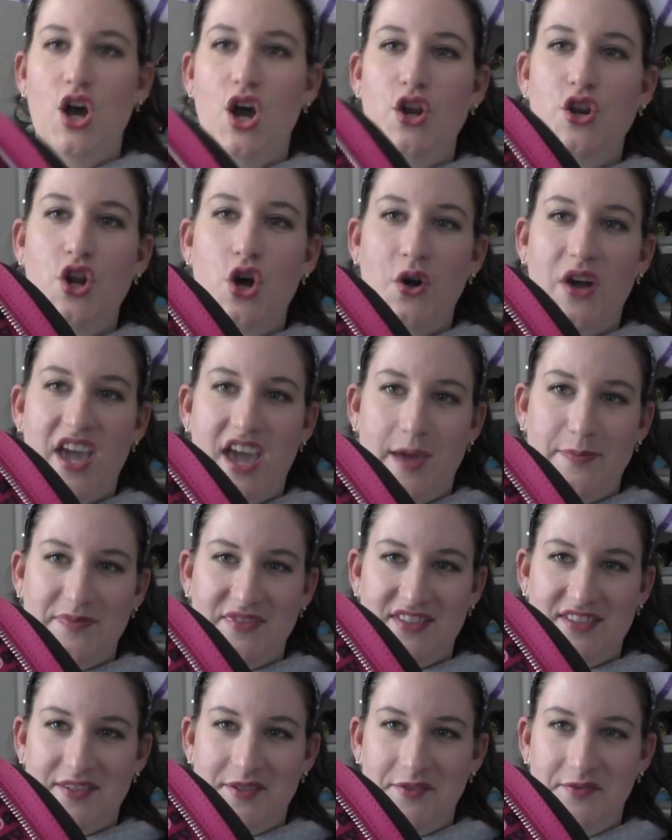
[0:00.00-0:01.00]
And no
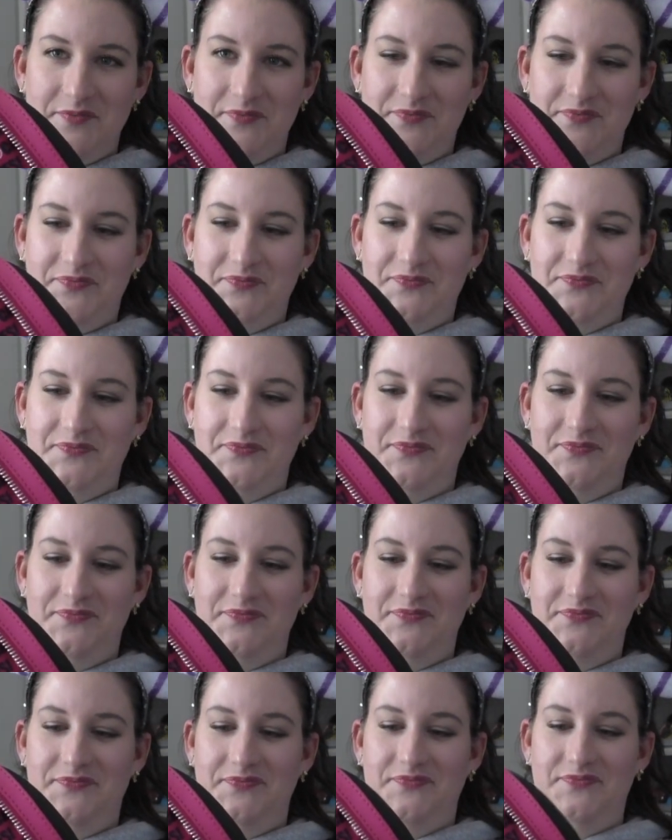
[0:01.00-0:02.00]
caps.
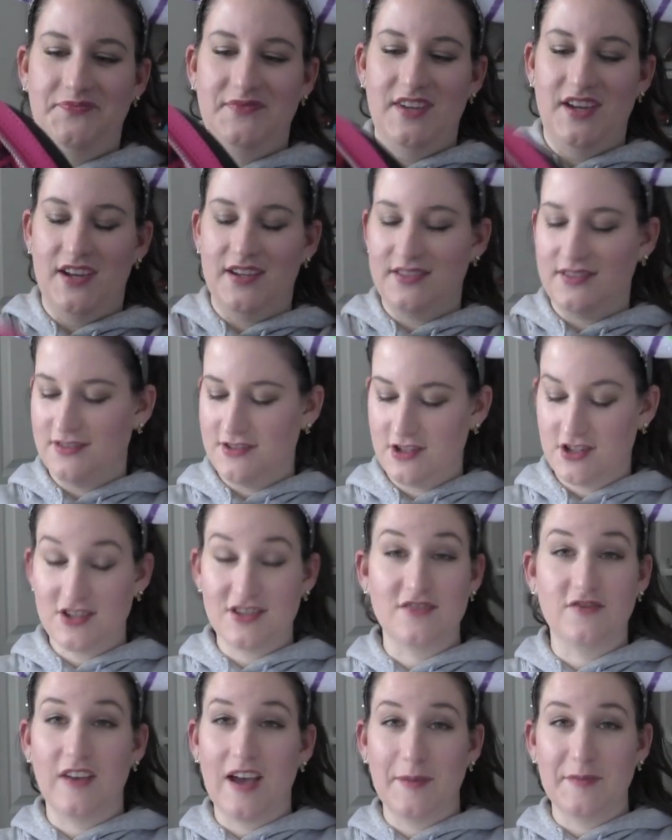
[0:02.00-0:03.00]
Ah, oh,
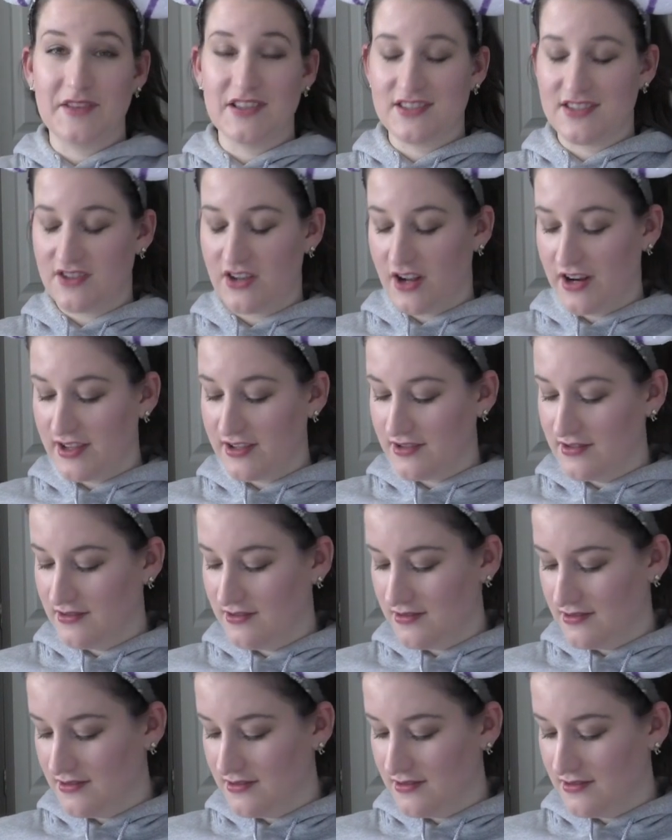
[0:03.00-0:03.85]
she's fabulous, darling.